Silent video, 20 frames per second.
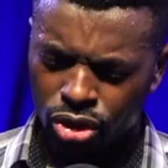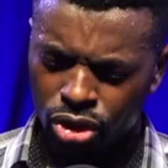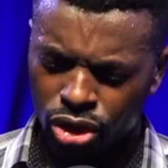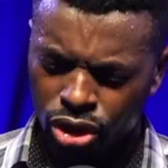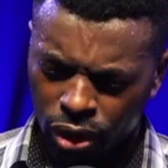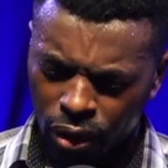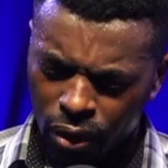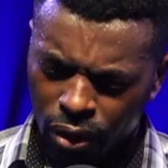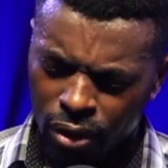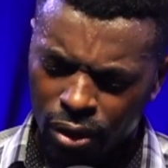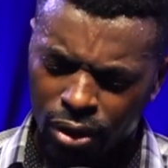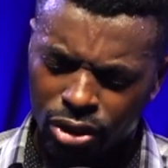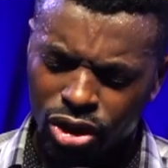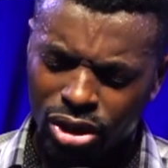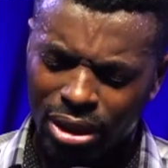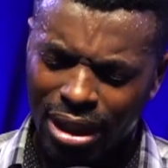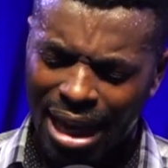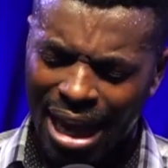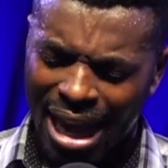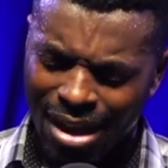
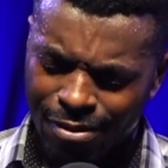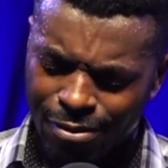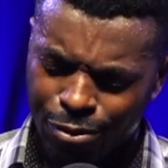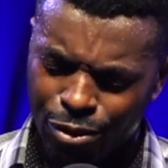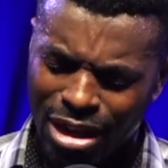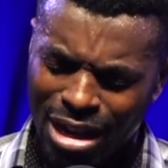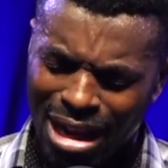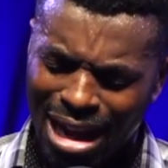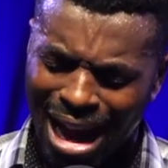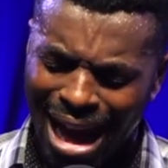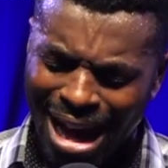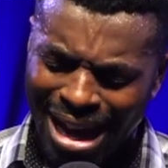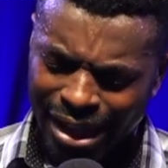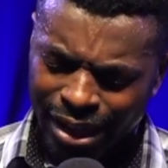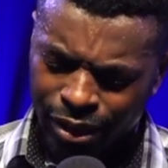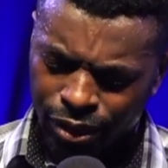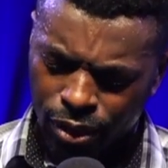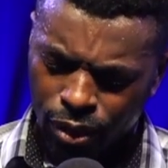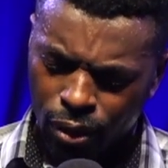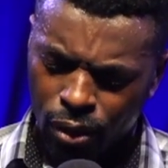judge every
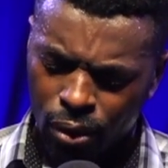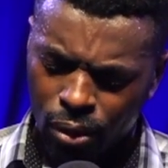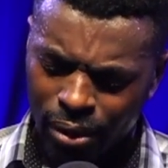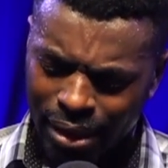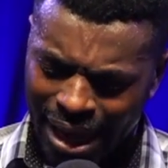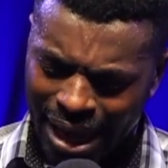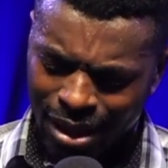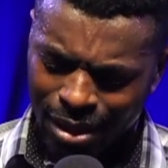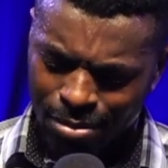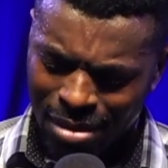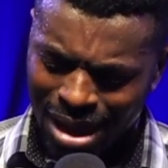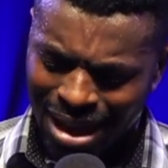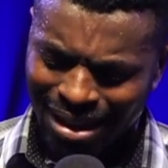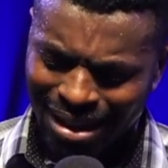idol in my